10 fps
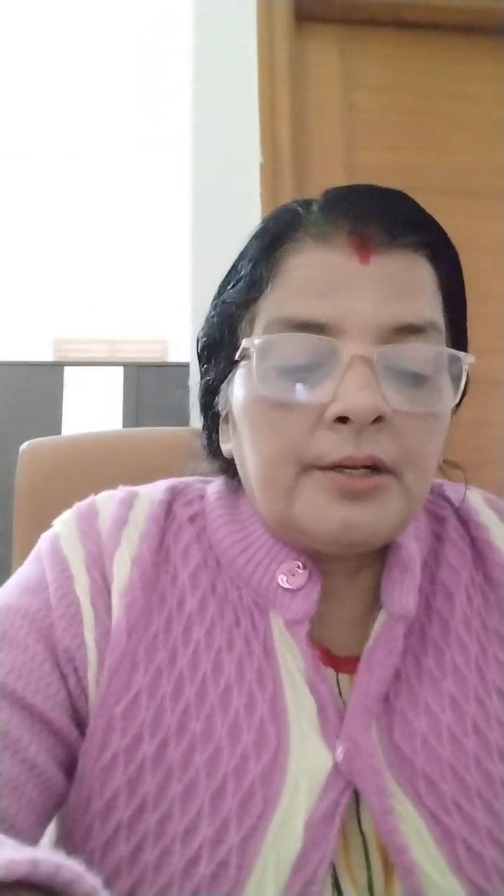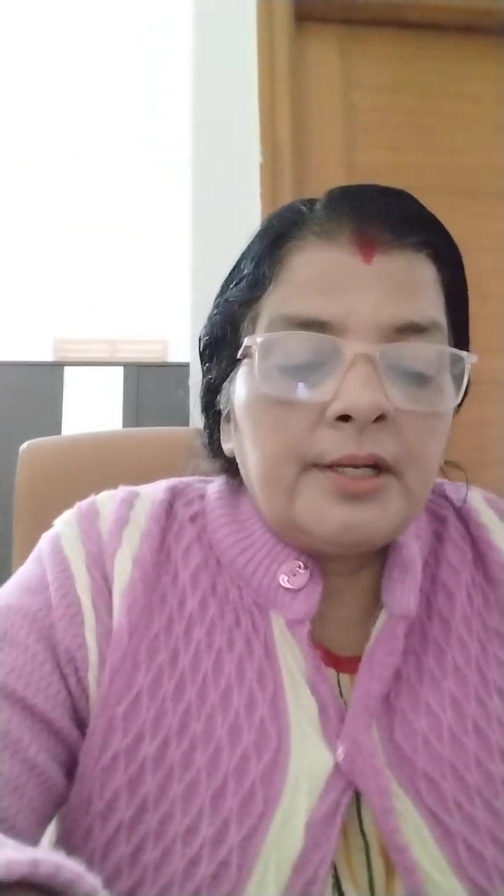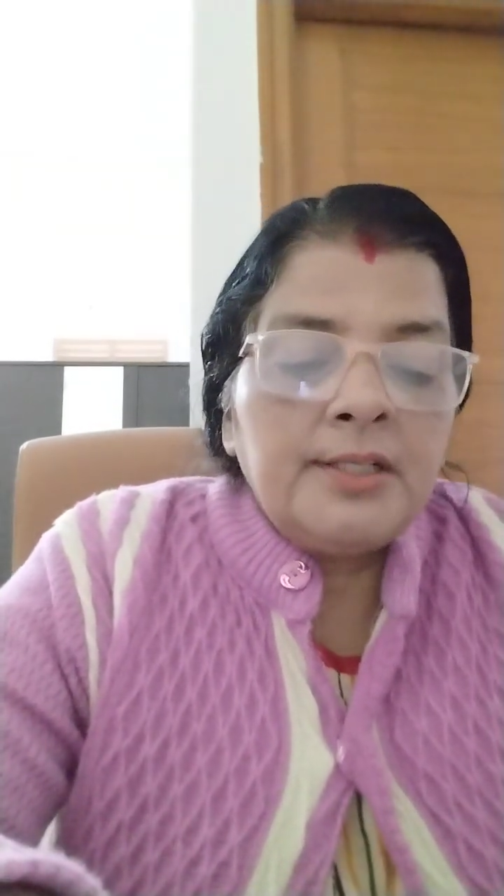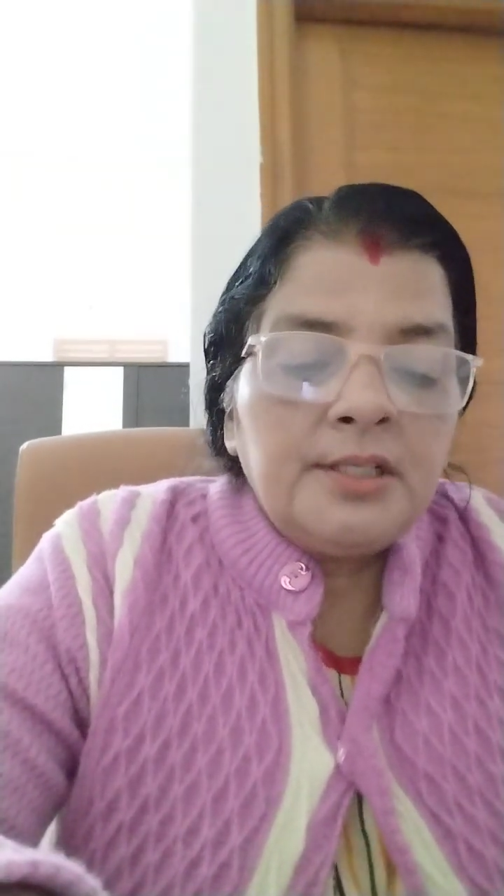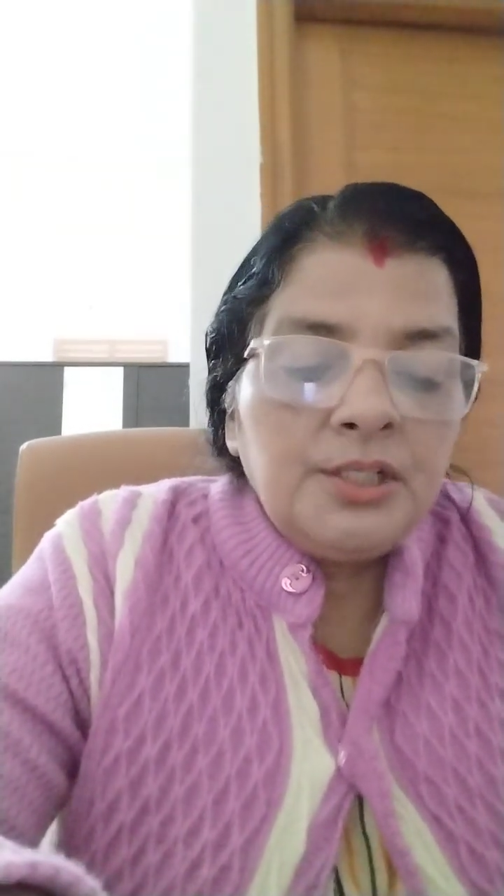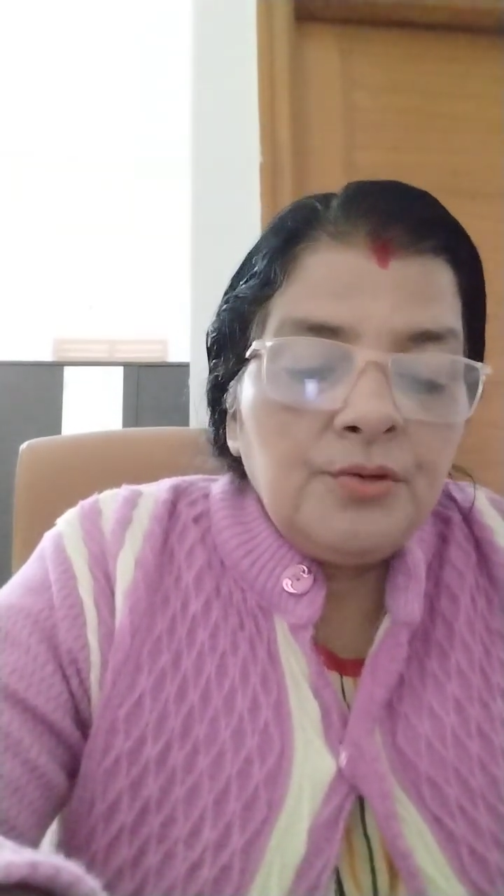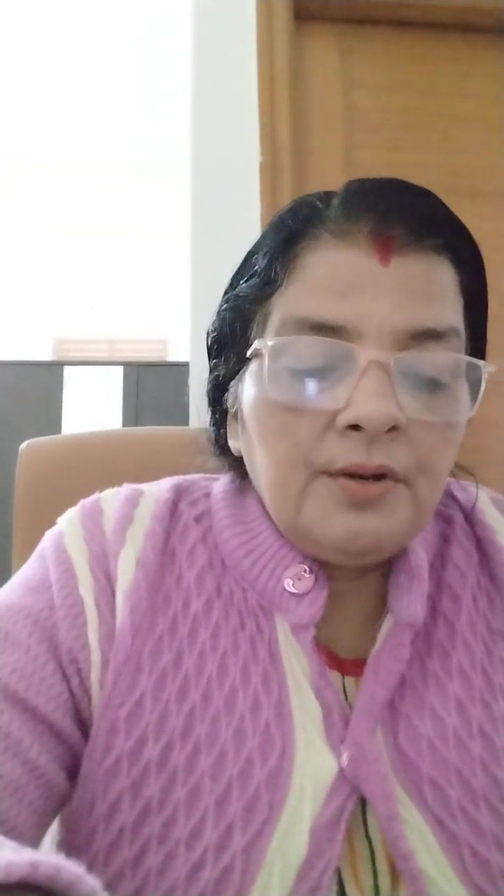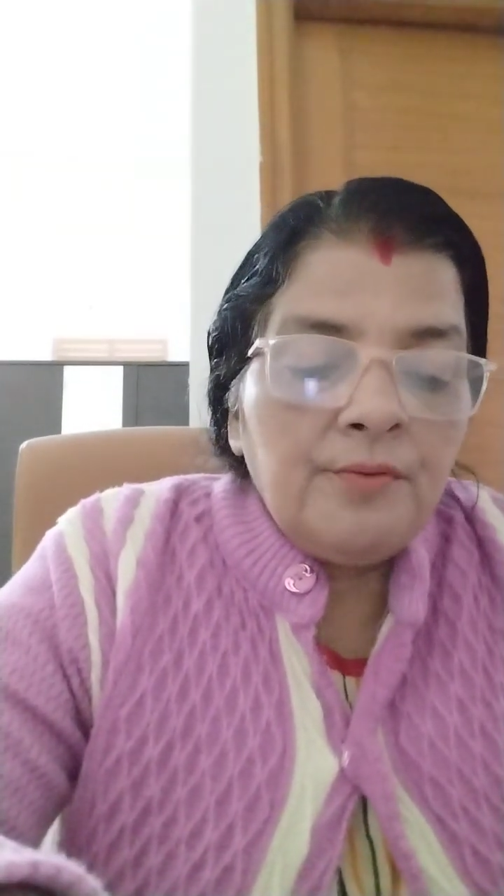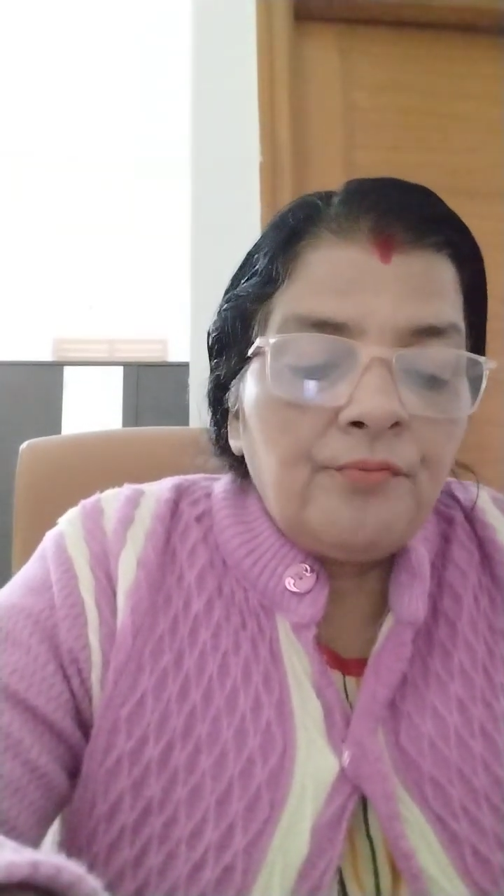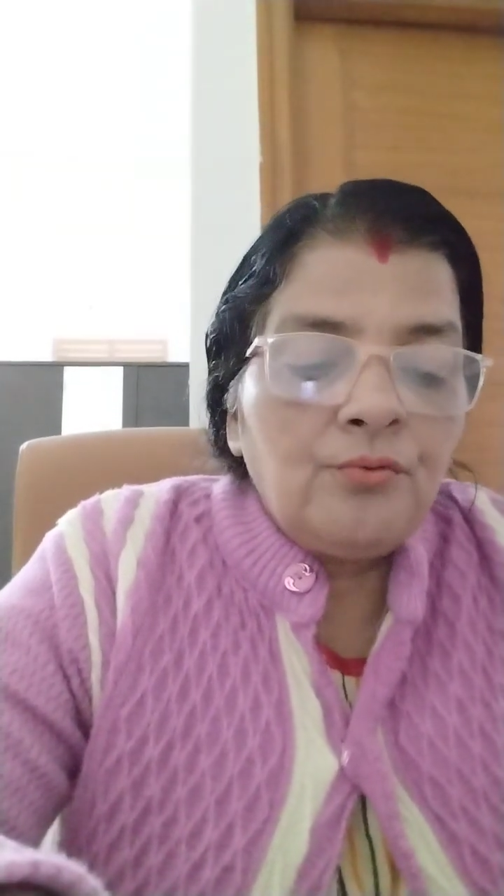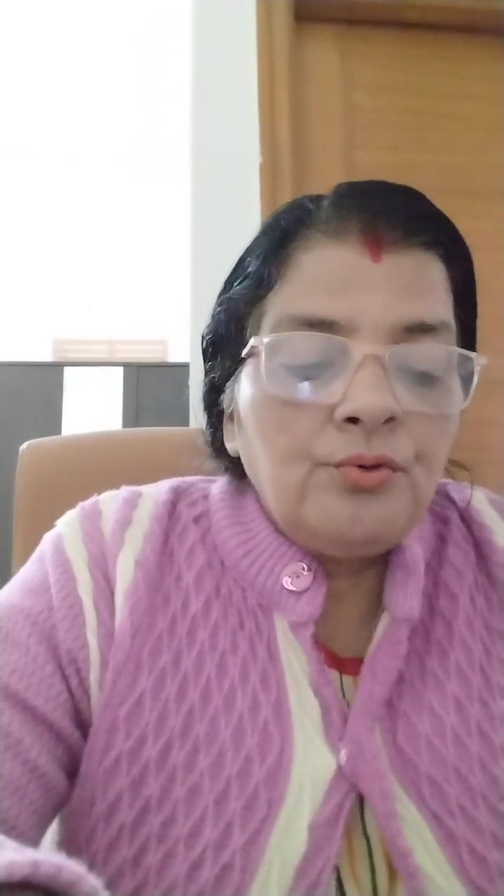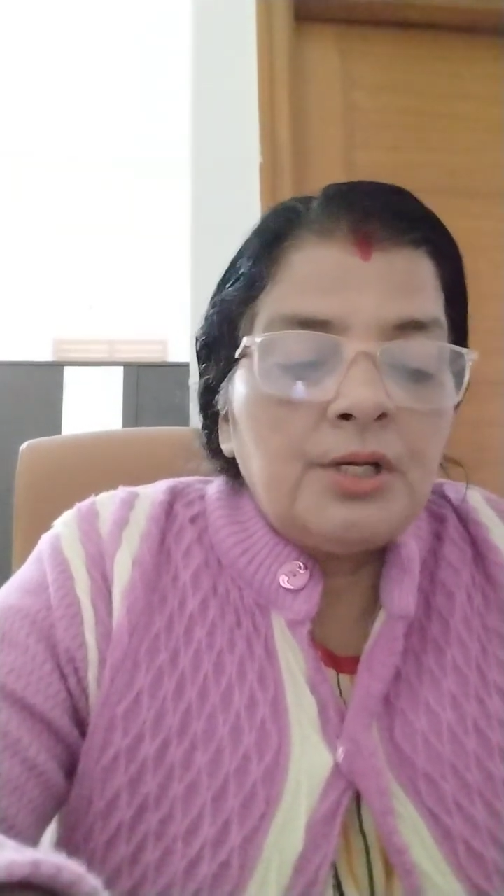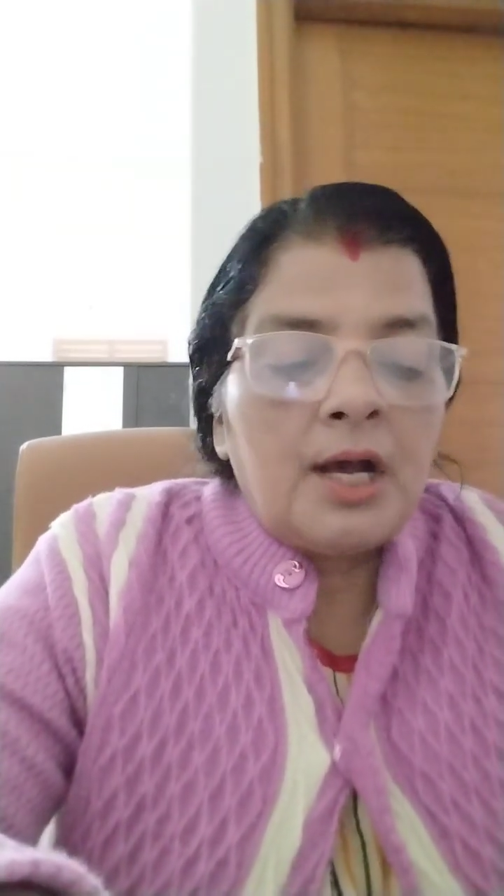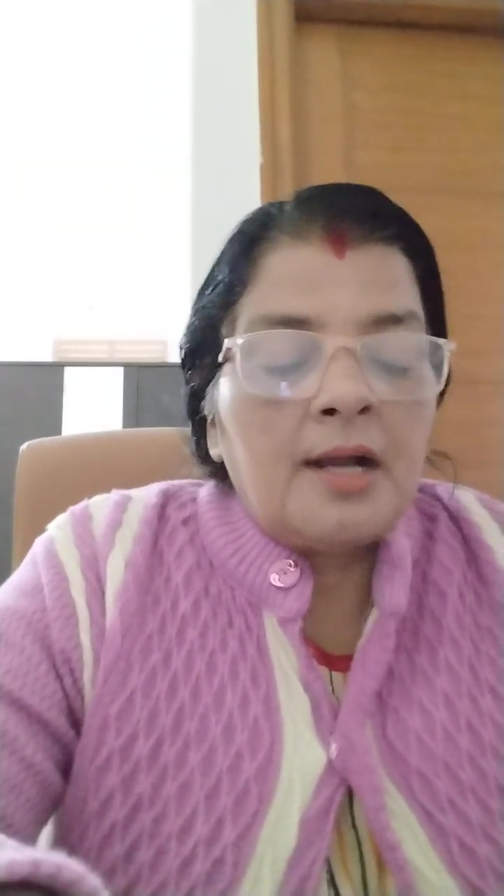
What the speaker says: residual food,